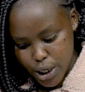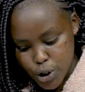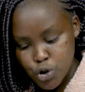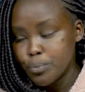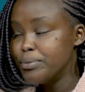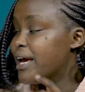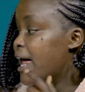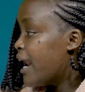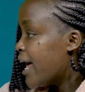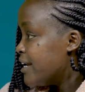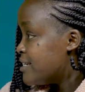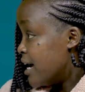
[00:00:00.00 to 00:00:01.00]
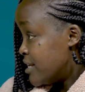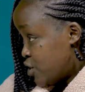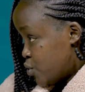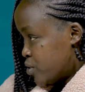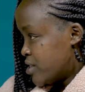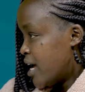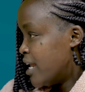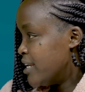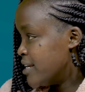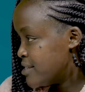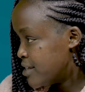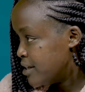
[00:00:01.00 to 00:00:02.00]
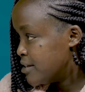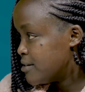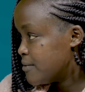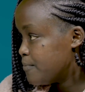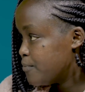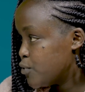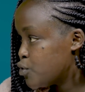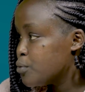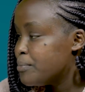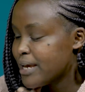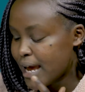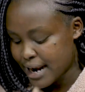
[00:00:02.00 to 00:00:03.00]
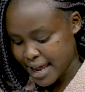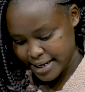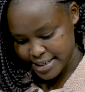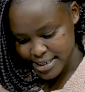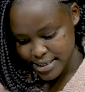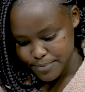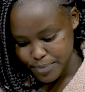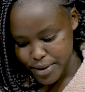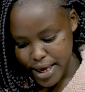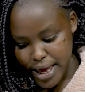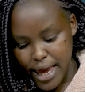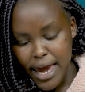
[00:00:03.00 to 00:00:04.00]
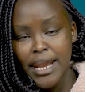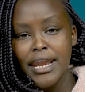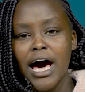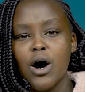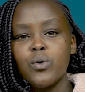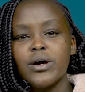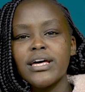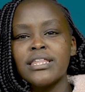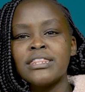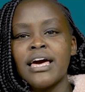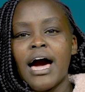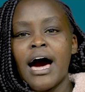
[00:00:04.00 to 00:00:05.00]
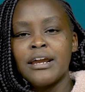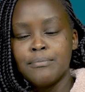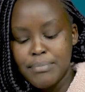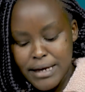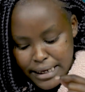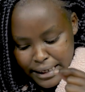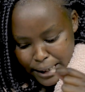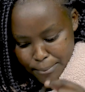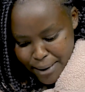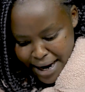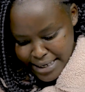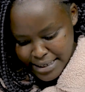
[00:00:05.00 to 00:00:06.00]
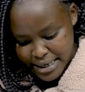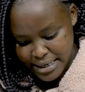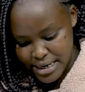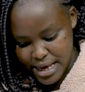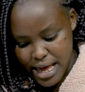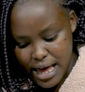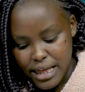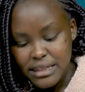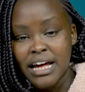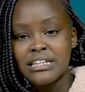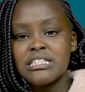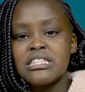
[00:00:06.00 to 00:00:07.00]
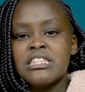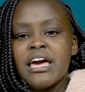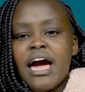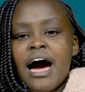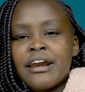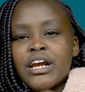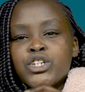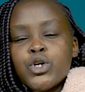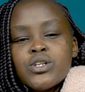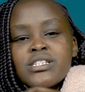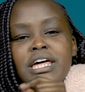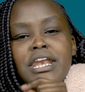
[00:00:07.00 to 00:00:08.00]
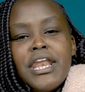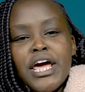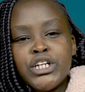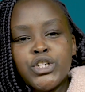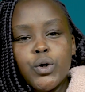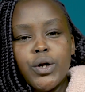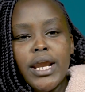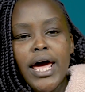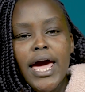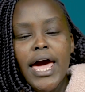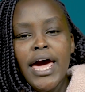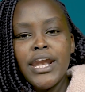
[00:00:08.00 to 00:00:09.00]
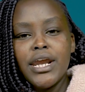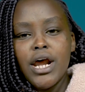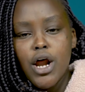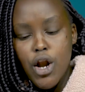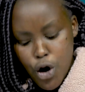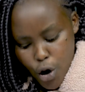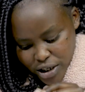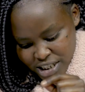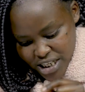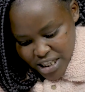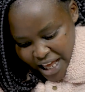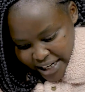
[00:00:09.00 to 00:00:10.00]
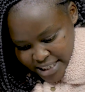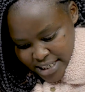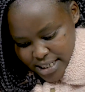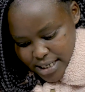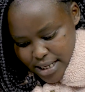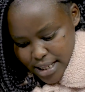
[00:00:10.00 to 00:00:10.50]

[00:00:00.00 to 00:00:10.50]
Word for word: to be a light, as it was earlier said, mm. to be a light. -hmm. And now they are being reminded mm. that they are a chosen nation and not that